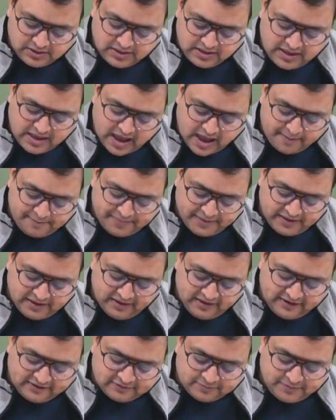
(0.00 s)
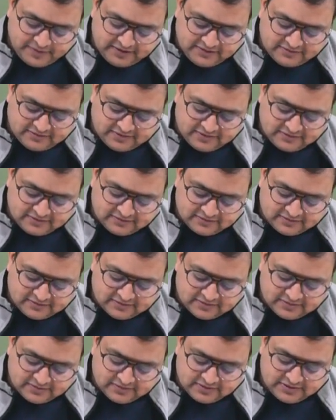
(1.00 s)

Capital expenses